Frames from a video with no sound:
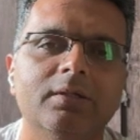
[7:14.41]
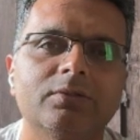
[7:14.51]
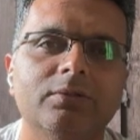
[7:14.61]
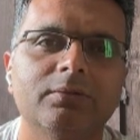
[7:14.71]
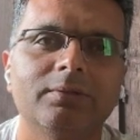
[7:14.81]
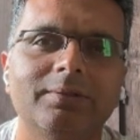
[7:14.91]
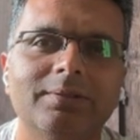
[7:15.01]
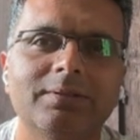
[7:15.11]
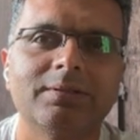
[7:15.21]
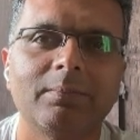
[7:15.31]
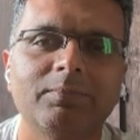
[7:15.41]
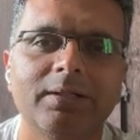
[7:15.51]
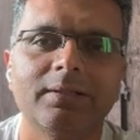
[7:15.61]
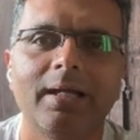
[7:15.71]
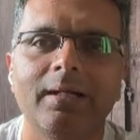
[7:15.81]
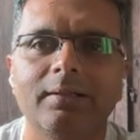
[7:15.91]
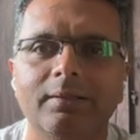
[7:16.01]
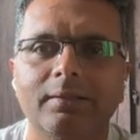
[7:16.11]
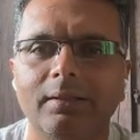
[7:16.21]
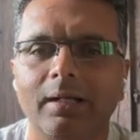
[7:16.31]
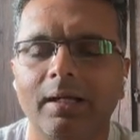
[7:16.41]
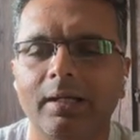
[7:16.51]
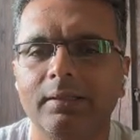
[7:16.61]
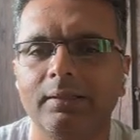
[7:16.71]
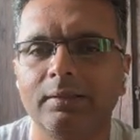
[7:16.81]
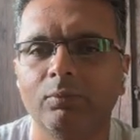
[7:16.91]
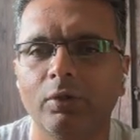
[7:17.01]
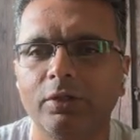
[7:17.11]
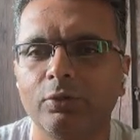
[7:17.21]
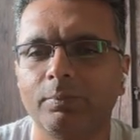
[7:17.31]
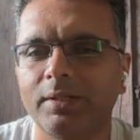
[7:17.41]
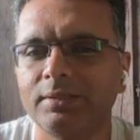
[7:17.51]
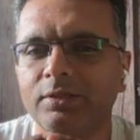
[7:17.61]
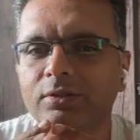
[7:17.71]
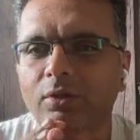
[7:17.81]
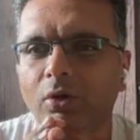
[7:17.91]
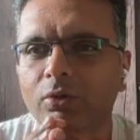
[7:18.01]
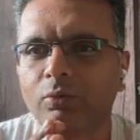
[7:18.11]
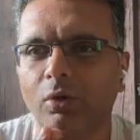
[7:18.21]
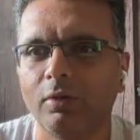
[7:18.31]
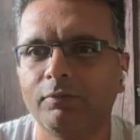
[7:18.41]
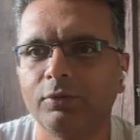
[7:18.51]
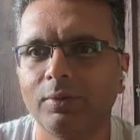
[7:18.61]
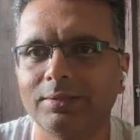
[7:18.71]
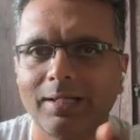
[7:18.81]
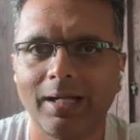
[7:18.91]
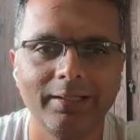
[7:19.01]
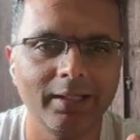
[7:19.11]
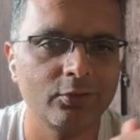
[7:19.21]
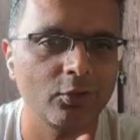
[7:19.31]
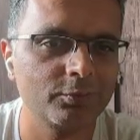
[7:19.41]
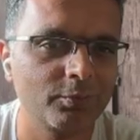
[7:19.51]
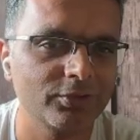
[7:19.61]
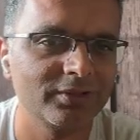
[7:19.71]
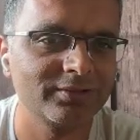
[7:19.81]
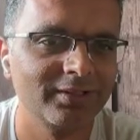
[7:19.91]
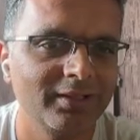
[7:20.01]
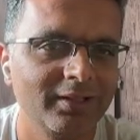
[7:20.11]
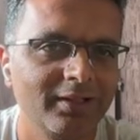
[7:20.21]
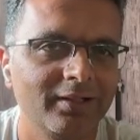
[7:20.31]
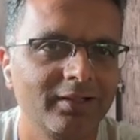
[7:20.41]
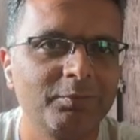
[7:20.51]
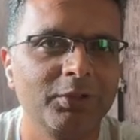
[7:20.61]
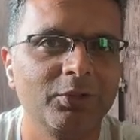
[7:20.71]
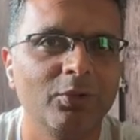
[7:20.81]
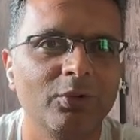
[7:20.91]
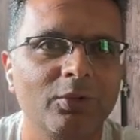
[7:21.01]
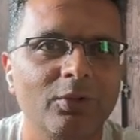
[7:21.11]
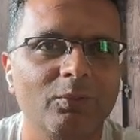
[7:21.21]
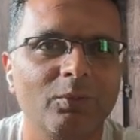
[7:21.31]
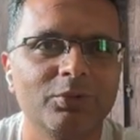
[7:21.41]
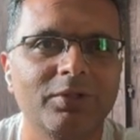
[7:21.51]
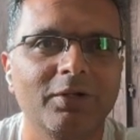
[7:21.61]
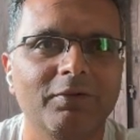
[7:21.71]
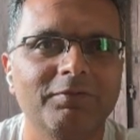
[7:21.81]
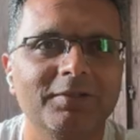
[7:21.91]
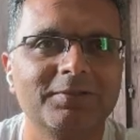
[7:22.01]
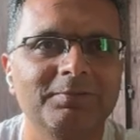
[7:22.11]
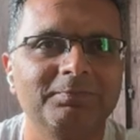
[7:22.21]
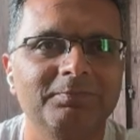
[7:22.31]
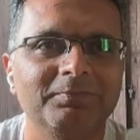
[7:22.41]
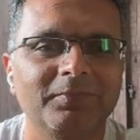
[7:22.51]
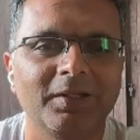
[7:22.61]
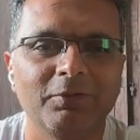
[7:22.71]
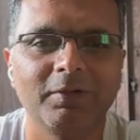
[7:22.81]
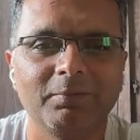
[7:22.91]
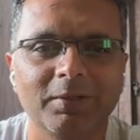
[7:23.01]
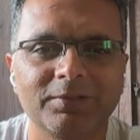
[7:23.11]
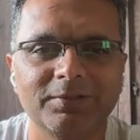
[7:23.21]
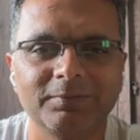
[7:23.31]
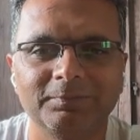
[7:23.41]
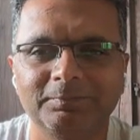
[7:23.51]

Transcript: So this is something that I wanted to present to all of you as an idea and thought process. Let me know what you think of this. Thank you very much.